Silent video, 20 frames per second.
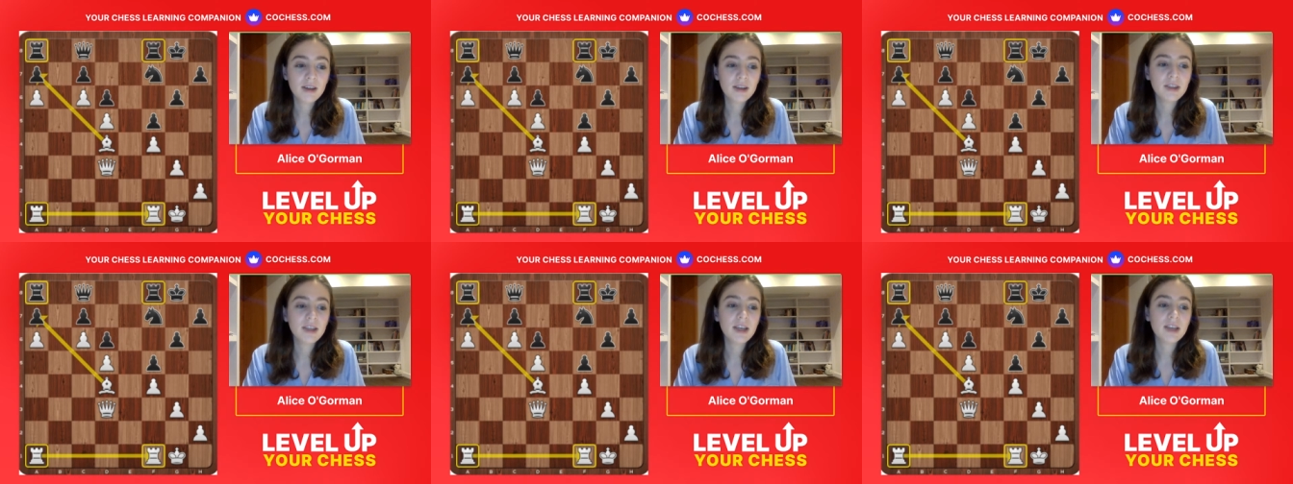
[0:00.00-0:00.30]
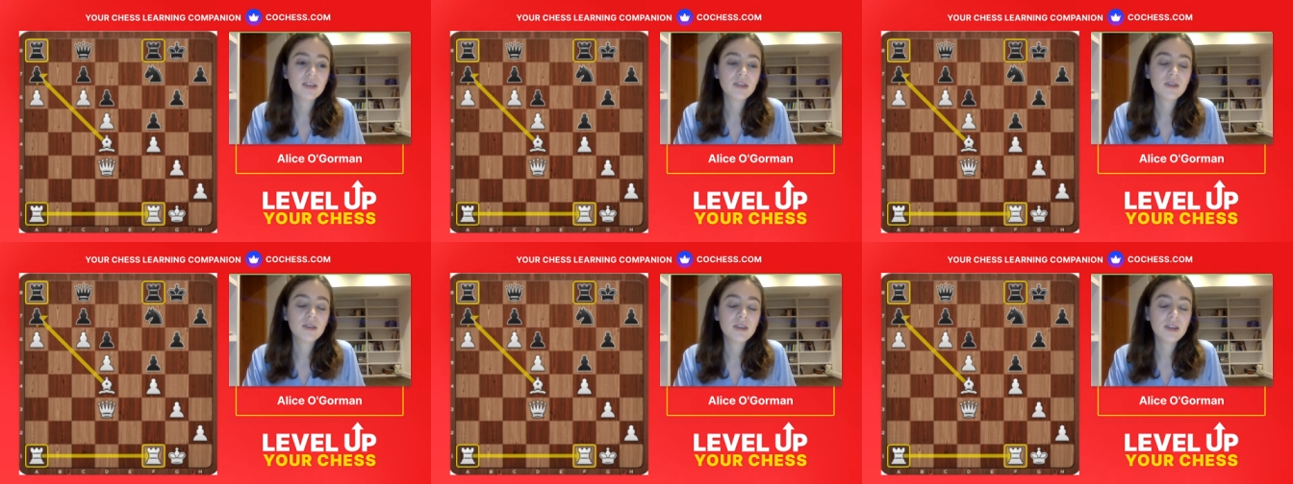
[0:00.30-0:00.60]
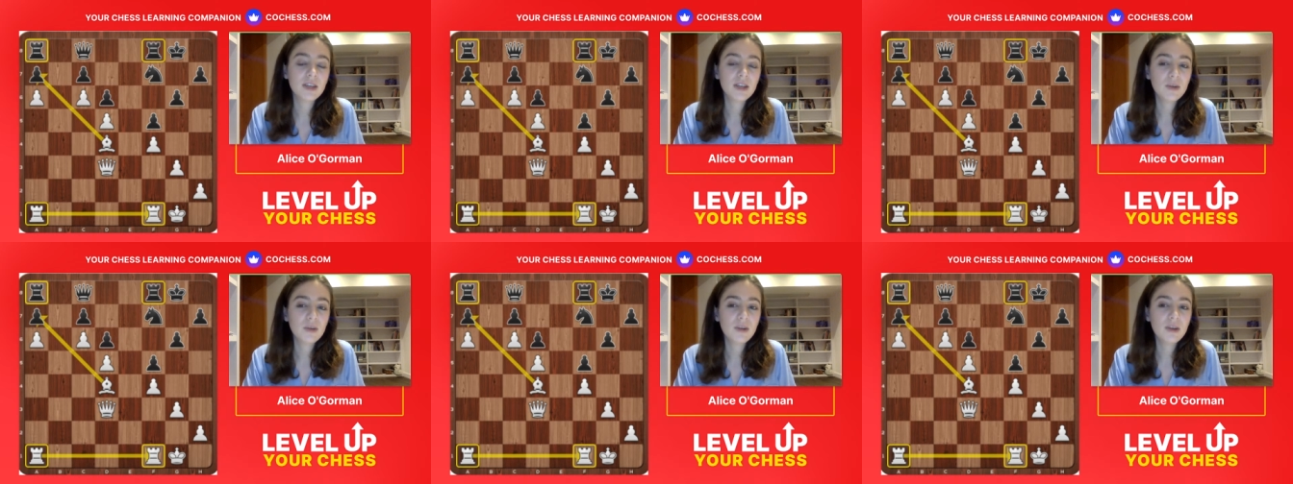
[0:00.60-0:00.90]
yeah, so they're
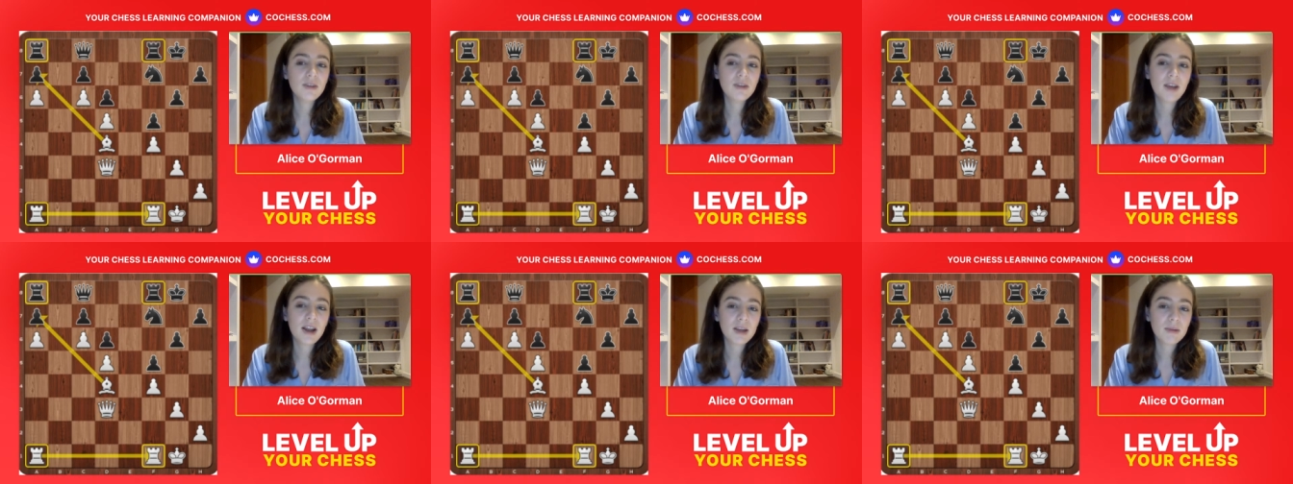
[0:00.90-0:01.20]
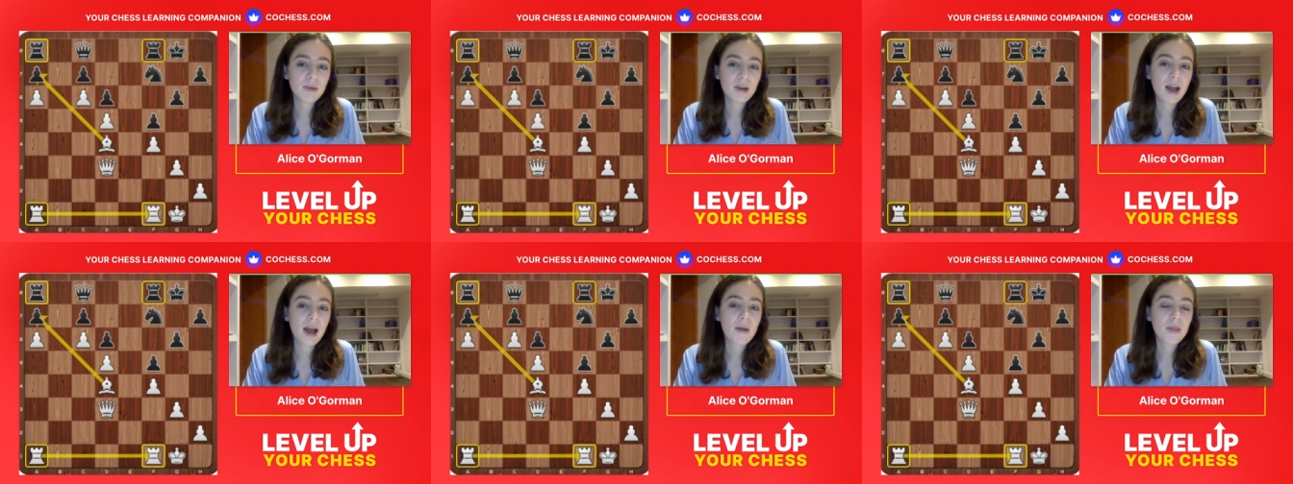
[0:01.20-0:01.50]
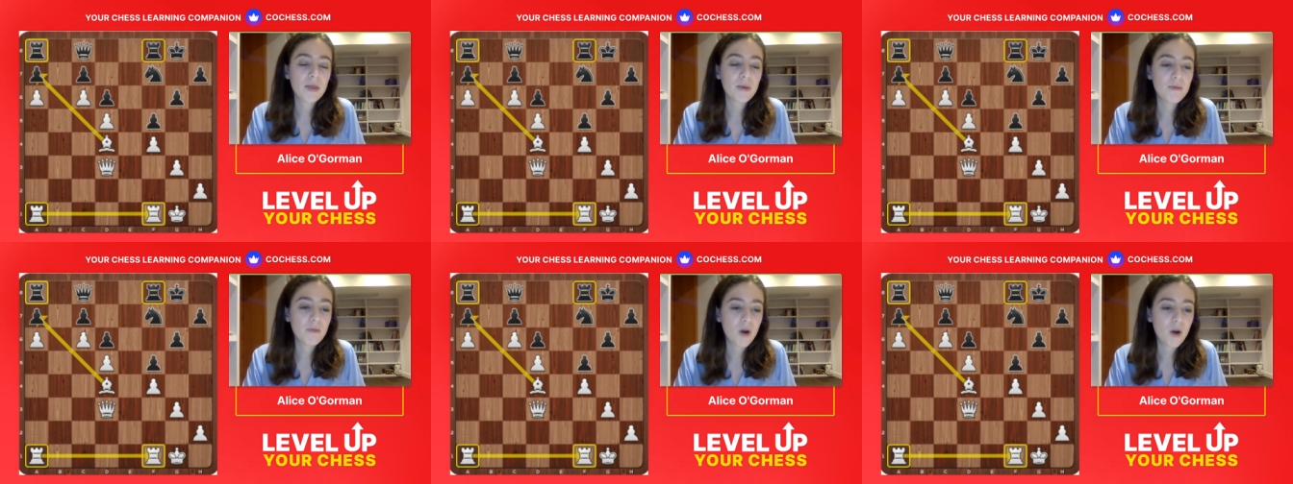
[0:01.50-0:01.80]
equally valuable at
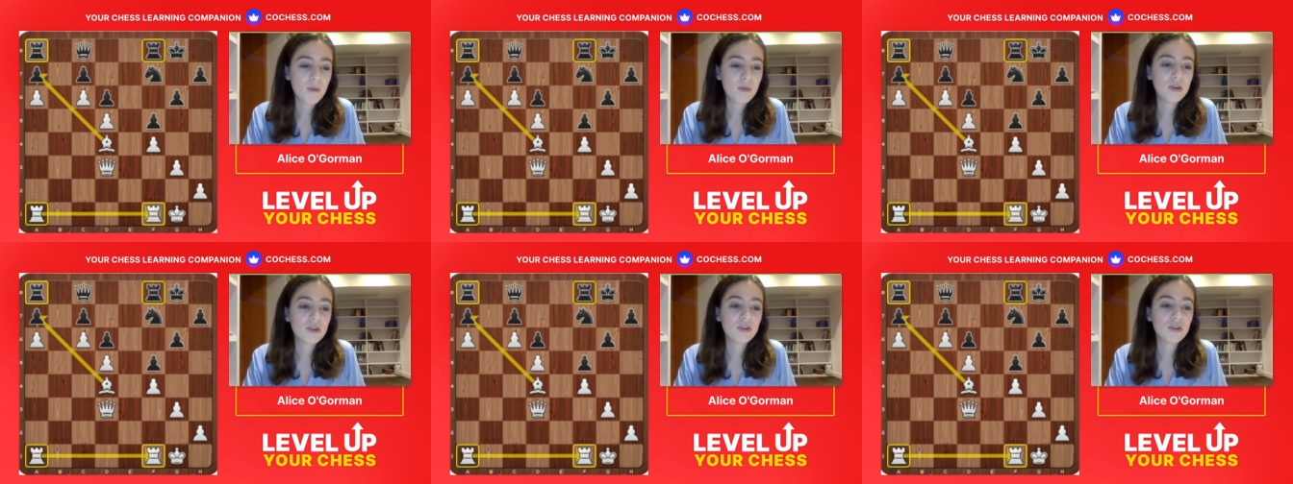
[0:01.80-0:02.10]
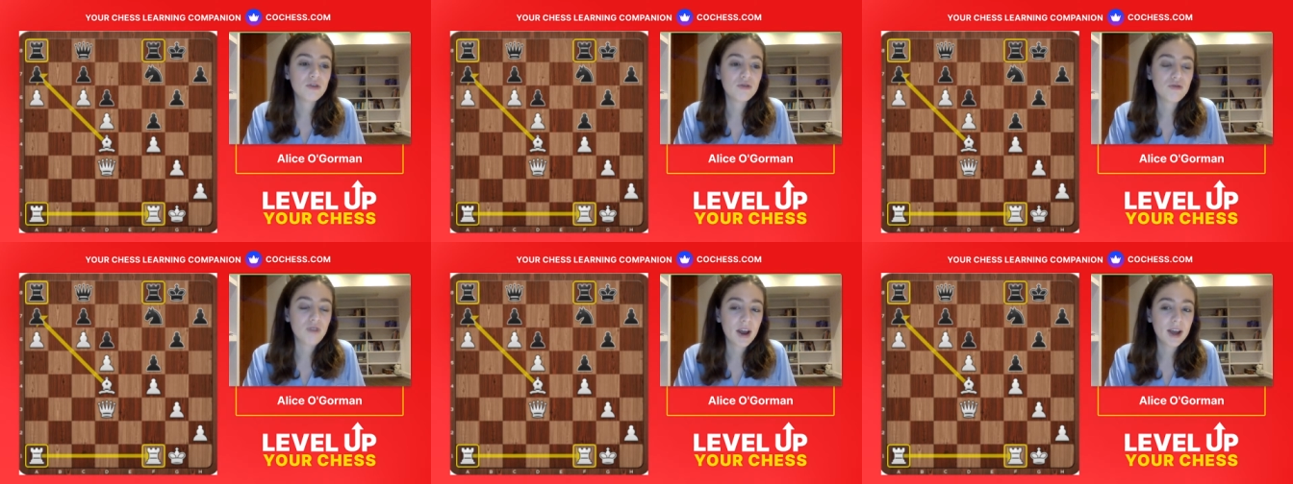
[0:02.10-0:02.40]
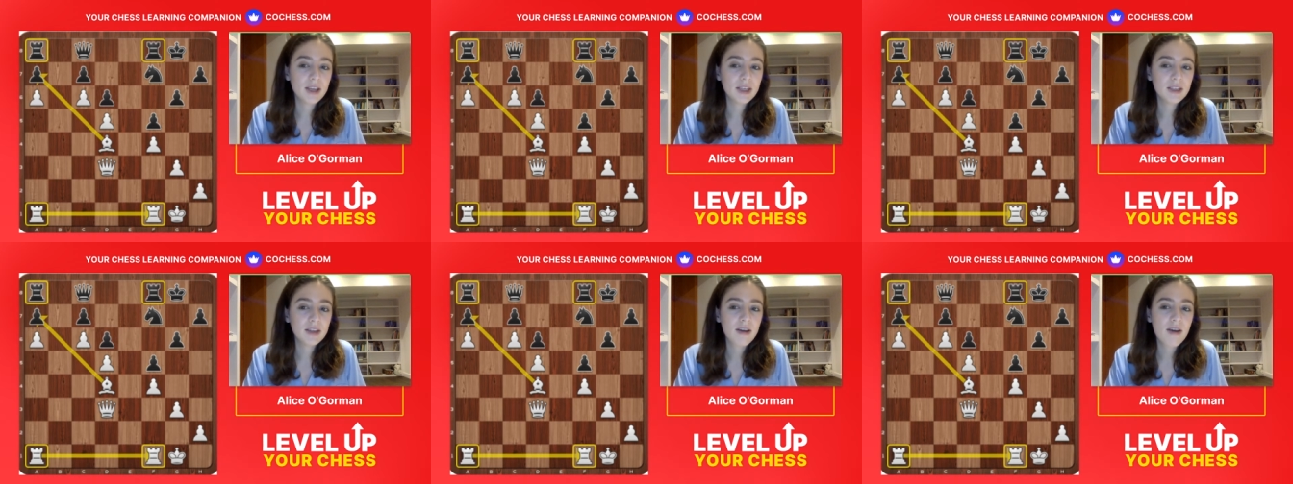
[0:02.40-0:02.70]
the moment, you're
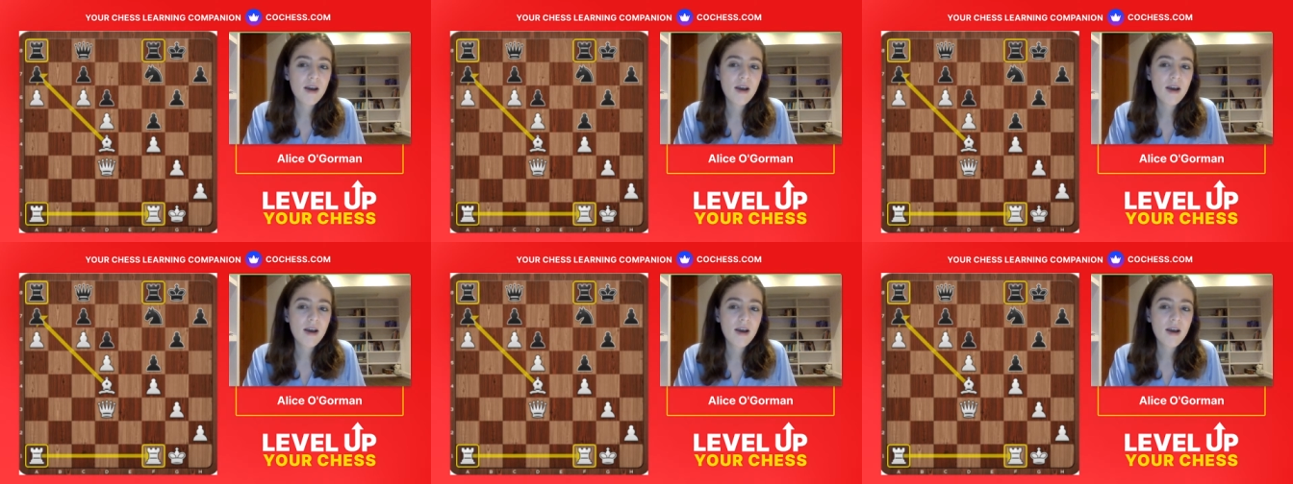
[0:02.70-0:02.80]
right,